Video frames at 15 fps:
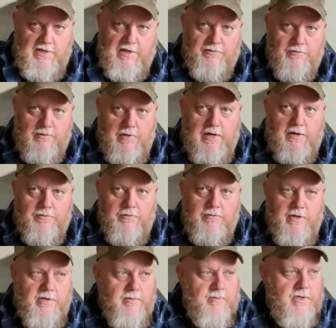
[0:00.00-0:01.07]
I would
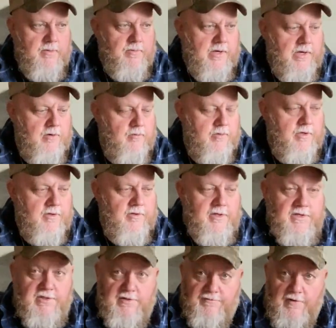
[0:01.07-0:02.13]
recommend buying one of
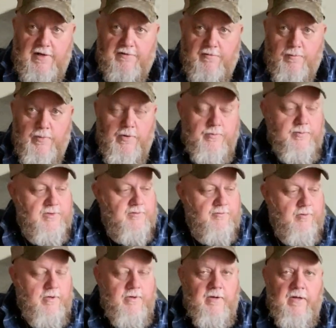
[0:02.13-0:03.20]
these if you have a purpose
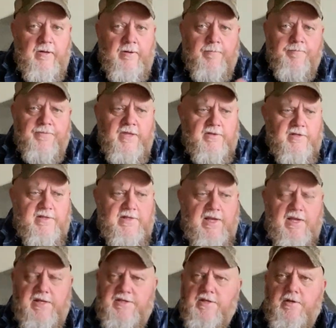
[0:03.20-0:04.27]
for it. The
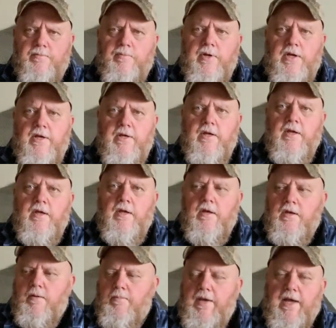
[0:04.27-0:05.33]
days of the big
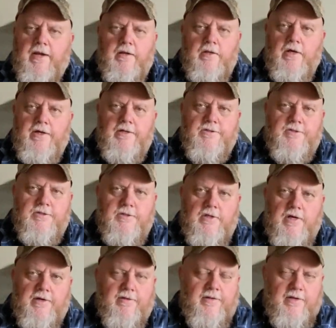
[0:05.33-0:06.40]
mag lights,
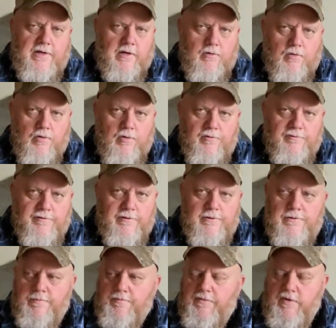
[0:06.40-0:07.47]
I think, are
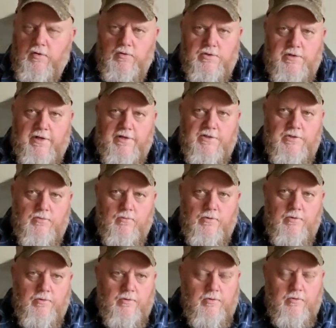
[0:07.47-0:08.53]
over. Those lights
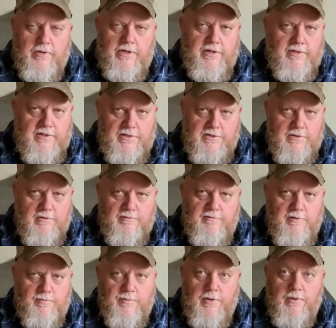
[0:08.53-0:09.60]
were great. They served
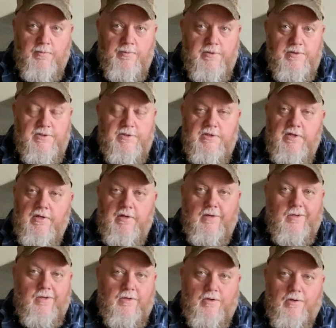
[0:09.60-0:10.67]
their purpose.
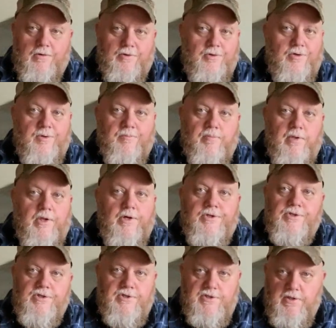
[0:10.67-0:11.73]
You know, you could
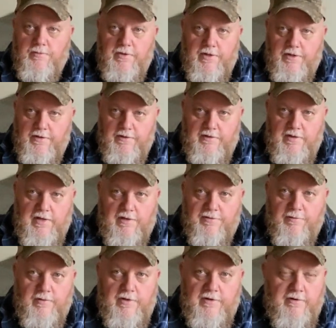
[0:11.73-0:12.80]
bludgeon somebody to death
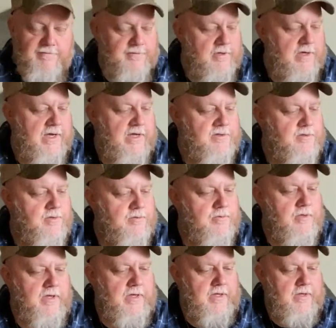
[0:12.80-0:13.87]
with it if you had to,
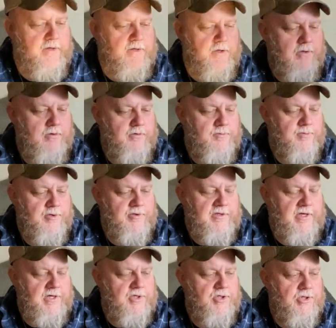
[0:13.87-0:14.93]
you know, in
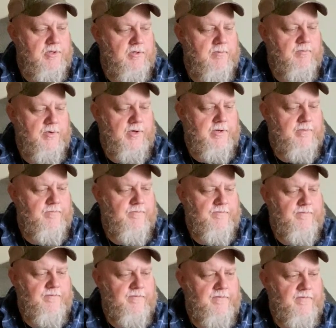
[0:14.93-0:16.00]
protection. But
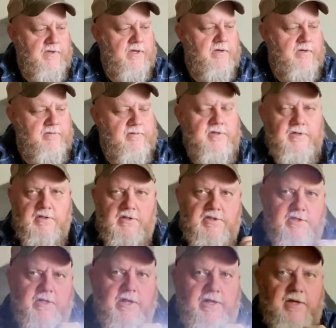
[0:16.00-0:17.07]

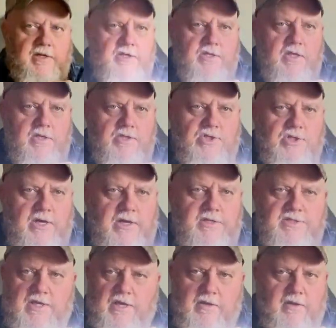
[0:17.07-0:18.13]
this light, it
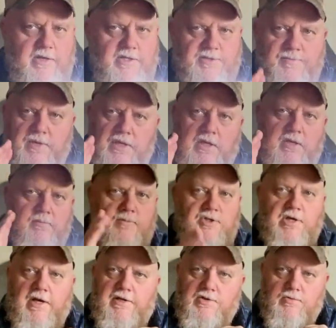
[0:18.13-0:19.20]
shines, got a nice beam,
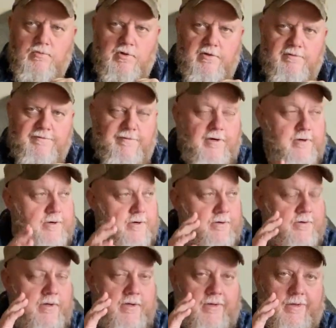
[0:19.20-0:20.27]
shines really far.